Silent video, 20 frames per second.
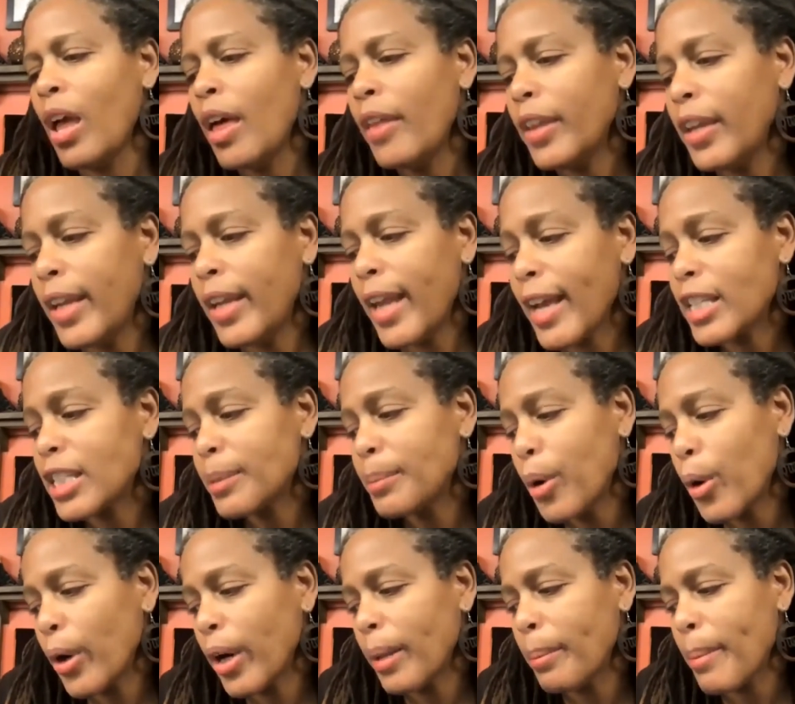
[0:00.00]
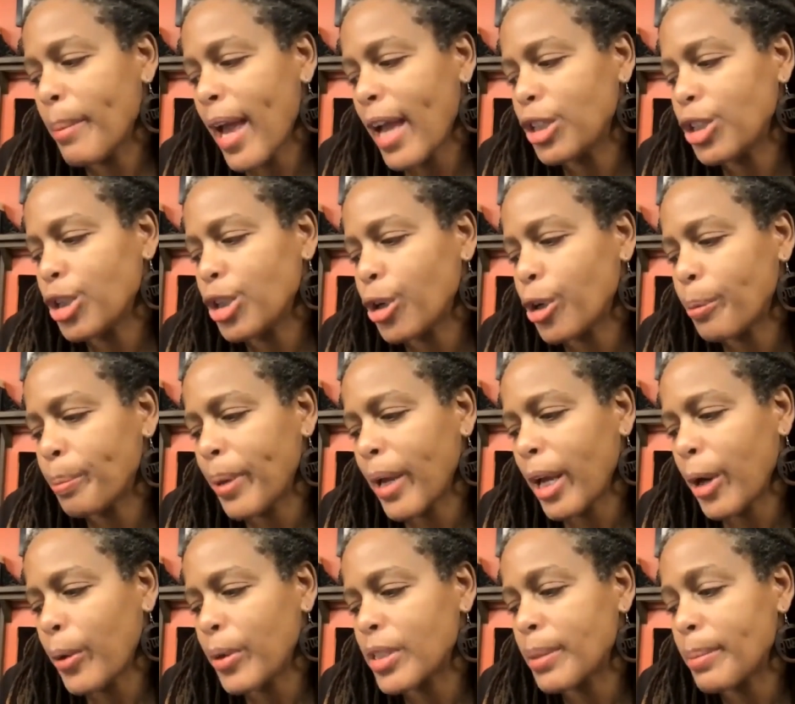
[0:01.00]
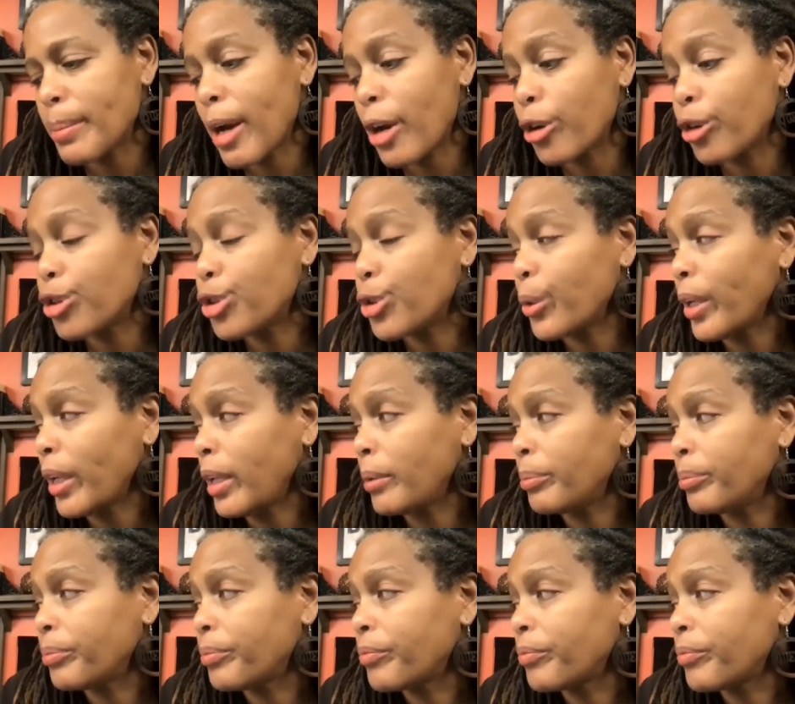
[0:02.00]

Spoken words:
The next morning, Mae told her parents about her dream.